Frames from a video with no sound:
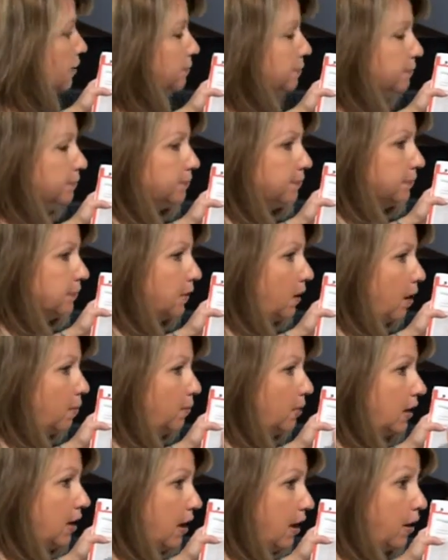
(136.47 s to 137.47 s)
sign,
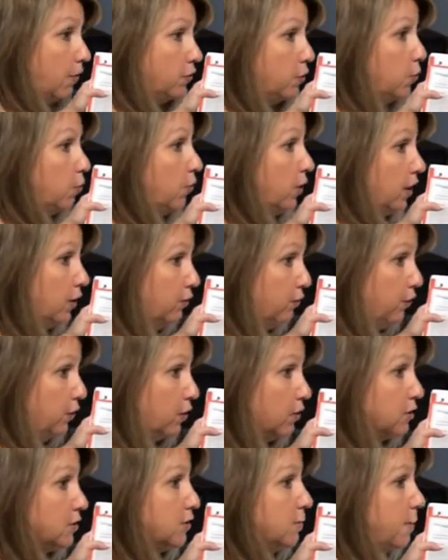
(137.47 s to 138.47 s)
I'm going to have you
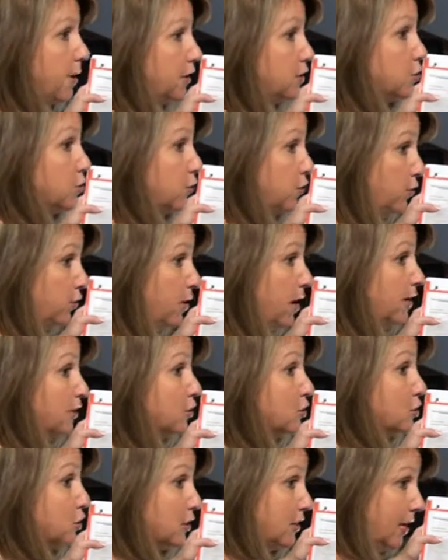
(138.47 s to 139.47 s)
read first and make
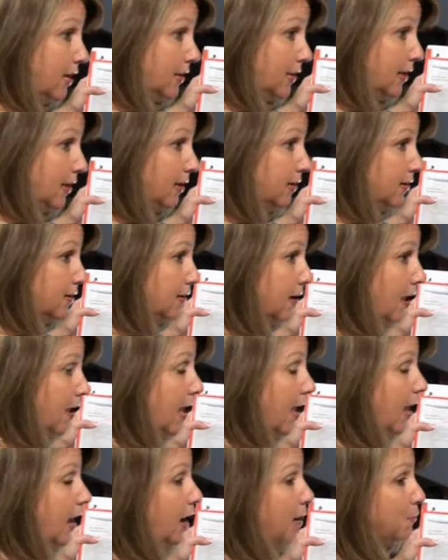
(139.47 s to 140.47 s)
sure you understand
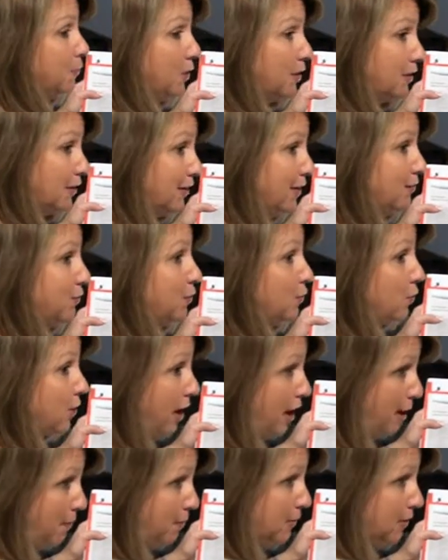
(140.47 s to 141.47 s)
it, and I'm going to
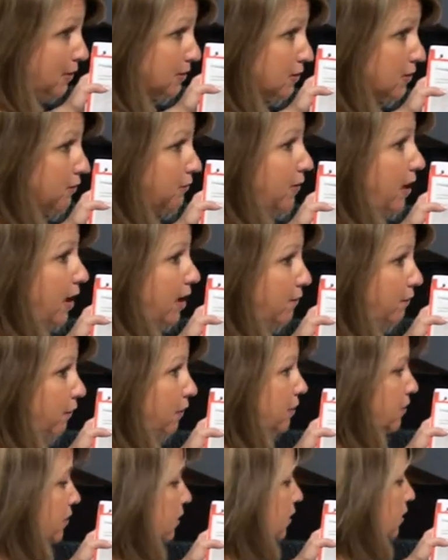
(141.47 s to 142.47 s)
leave you copies of
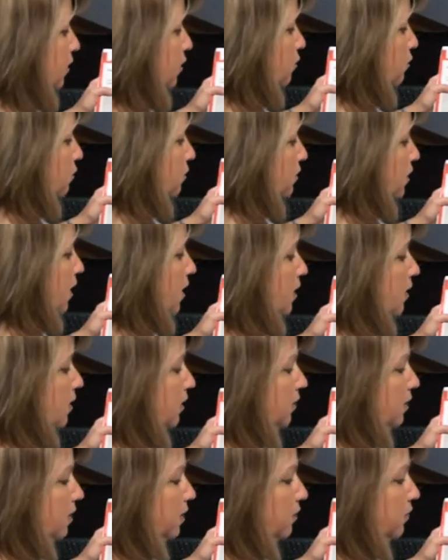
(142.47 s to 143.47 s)
everything that you
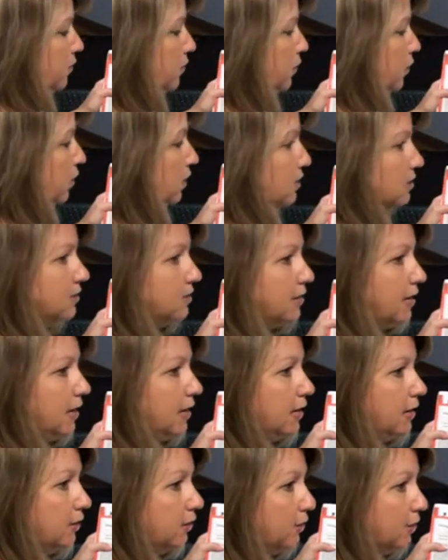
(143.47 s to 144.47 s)
sign, and they're going
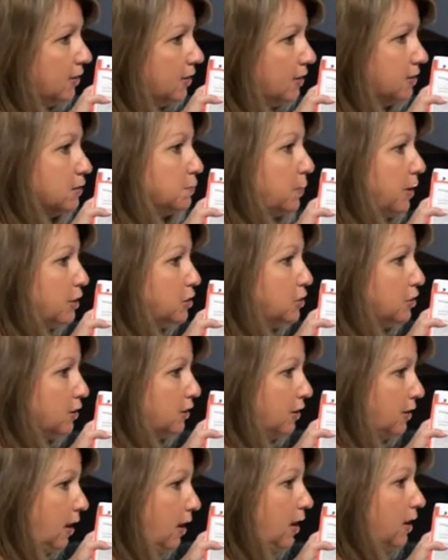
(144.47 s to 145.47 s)
to stay here in this
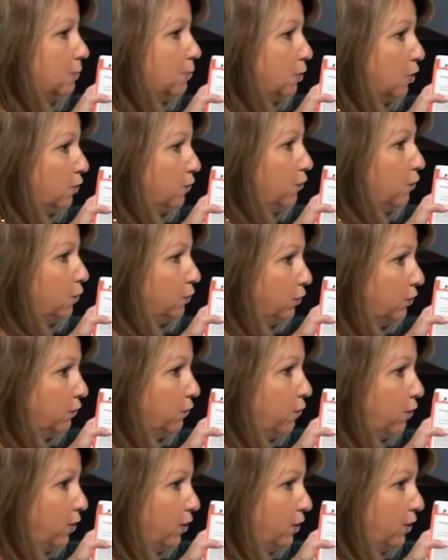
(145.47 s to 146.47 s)
patient handbook
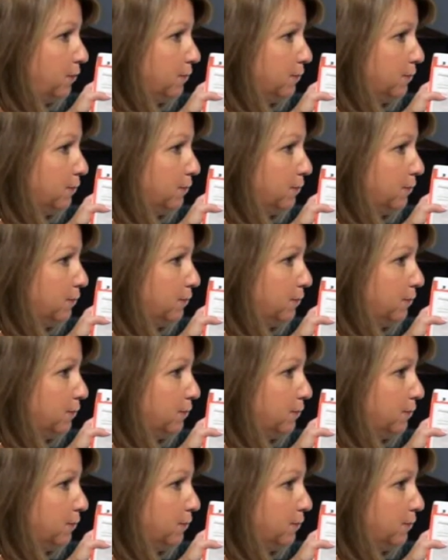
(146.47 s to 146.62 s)
folder